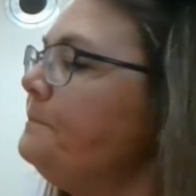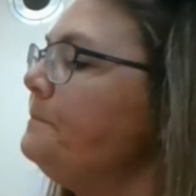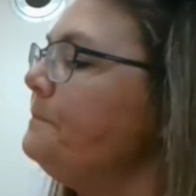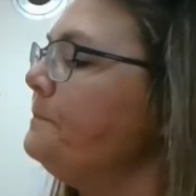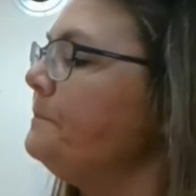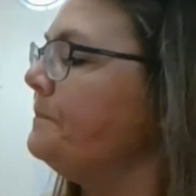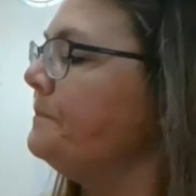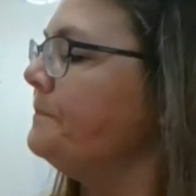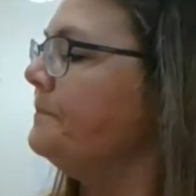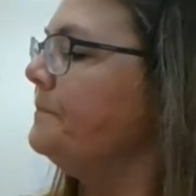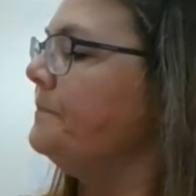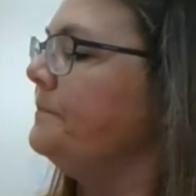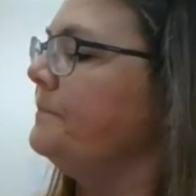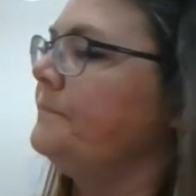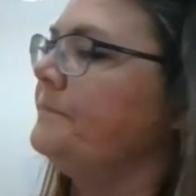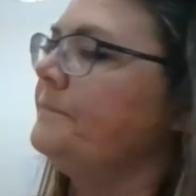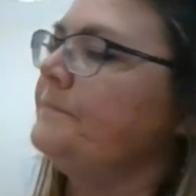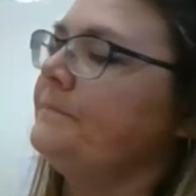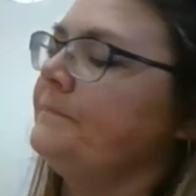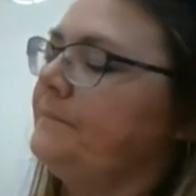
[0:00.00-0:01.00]

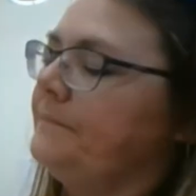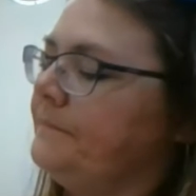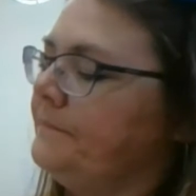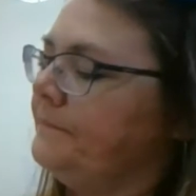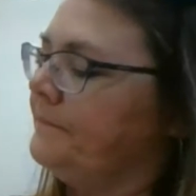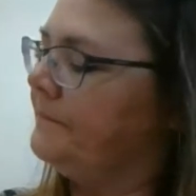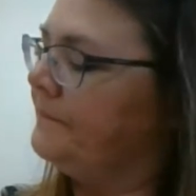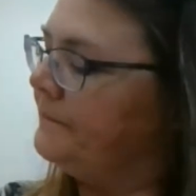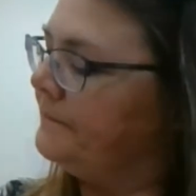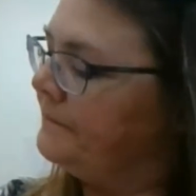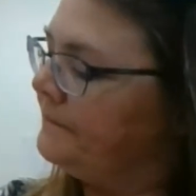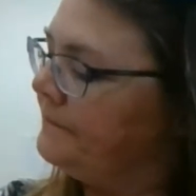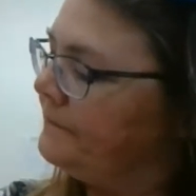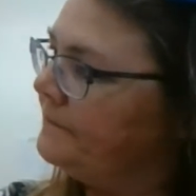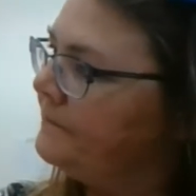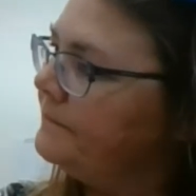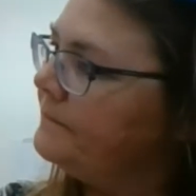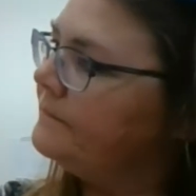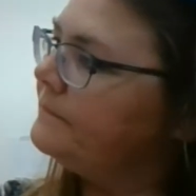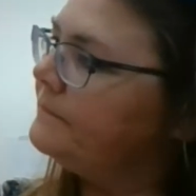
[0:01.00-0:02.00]

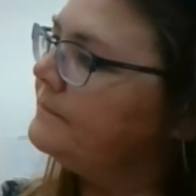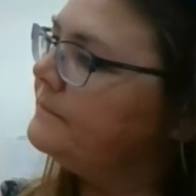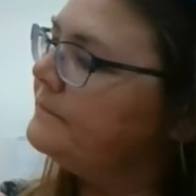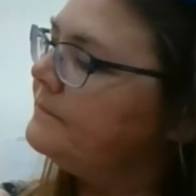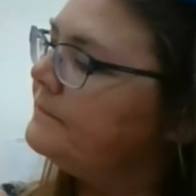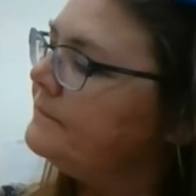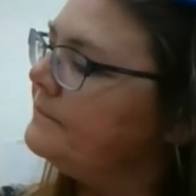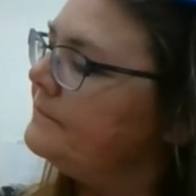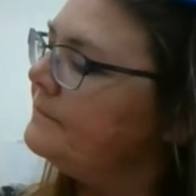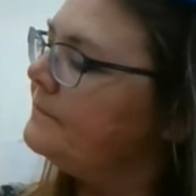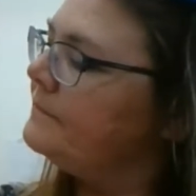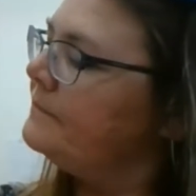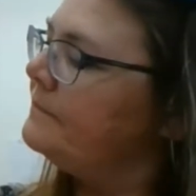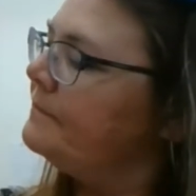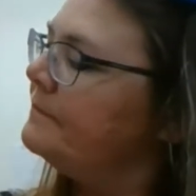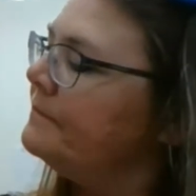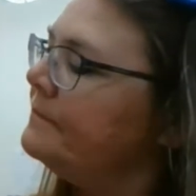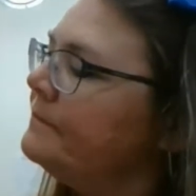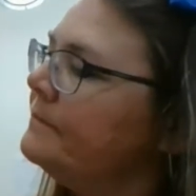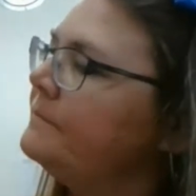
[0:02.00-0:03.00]

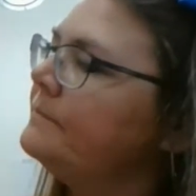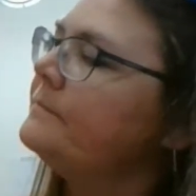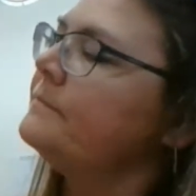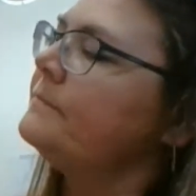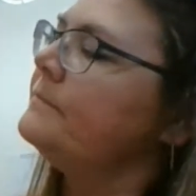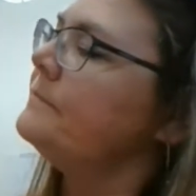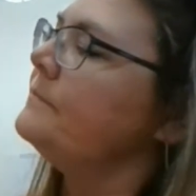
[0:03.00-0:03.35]
No one is speaking in this clip.